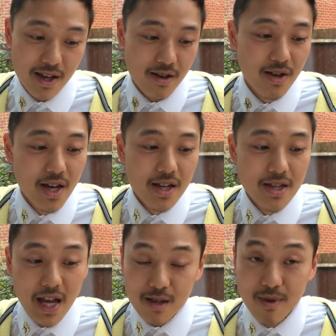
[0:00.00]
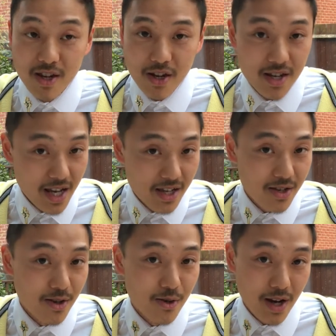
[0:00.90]
So next mission is
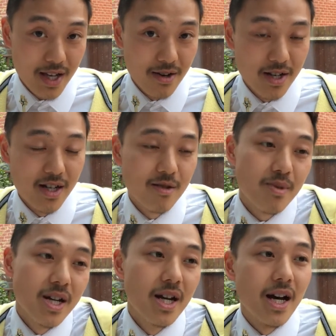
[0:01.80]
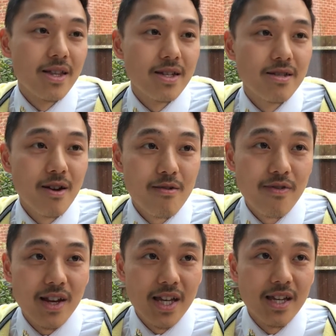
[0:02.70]
to track down a harp, and then
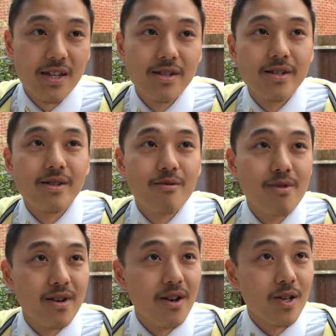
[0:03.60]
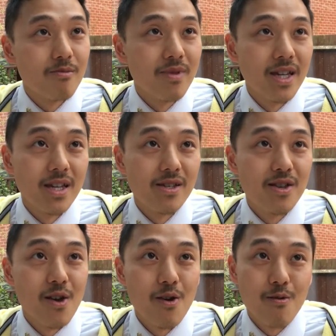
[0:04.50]
hopefully you know it won't cost me
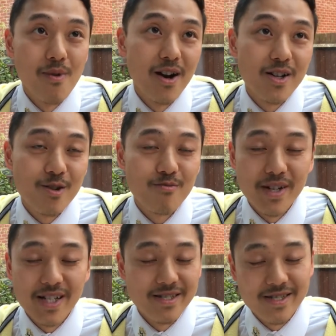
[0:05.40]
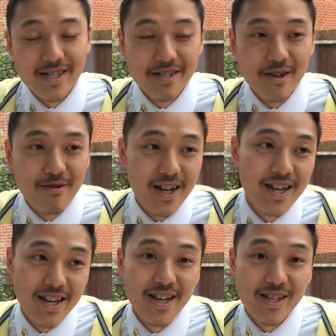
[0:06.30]
too much, but I know
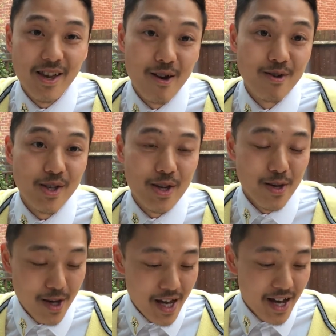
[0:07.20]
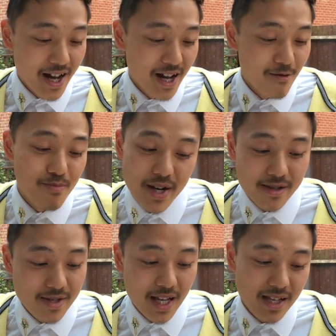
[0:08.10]
that it is going to. Uh,
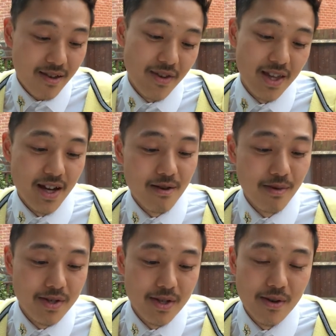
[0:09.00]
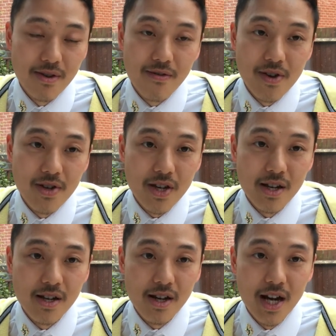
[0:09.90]
but it's something that I want to do in the future,
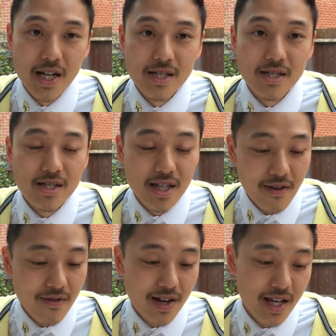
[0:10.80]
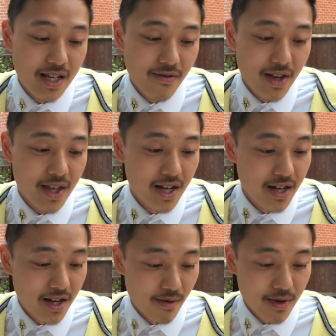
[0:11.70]
and definitely something
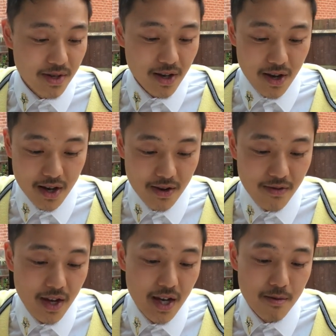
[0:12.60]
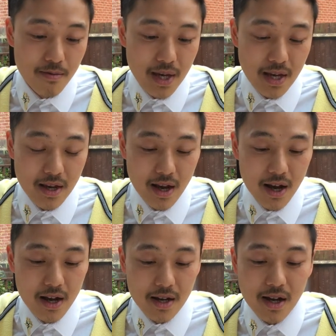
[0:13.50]
that I want to kind of be
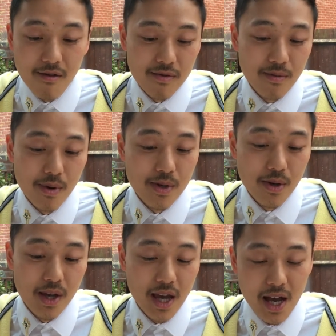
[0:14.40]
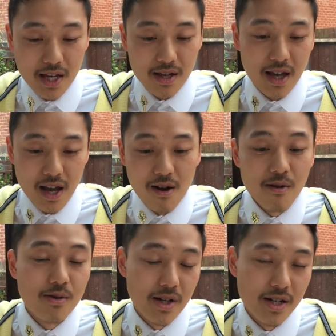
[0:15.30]
uh, comfortable doing it as I get
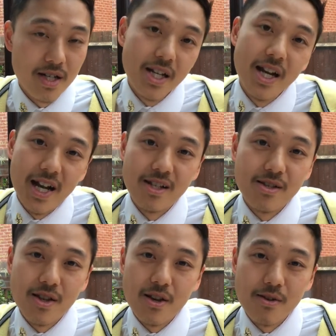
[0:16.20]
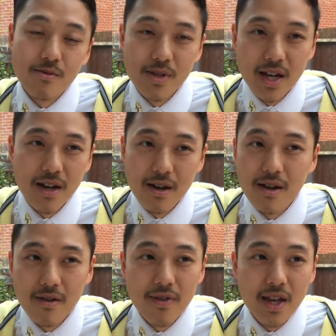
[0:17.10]
older. And so yeah,
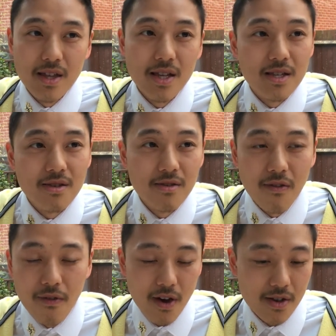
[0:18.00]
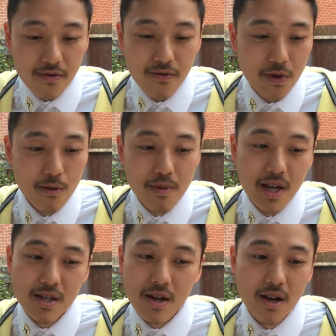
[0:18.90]
I think this the first few
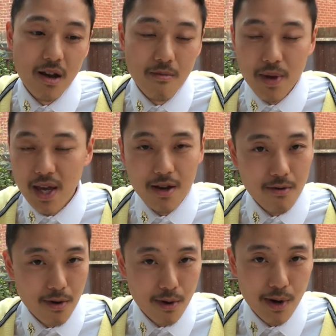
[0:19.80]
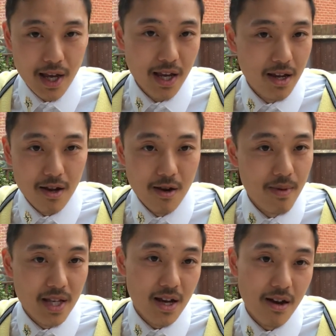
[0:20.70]
bits are going to be grueling, going
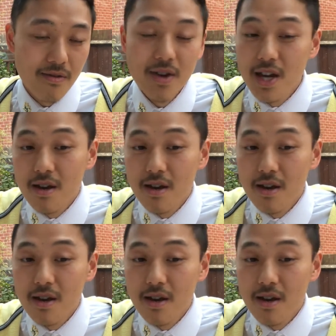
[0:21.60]
to be tough.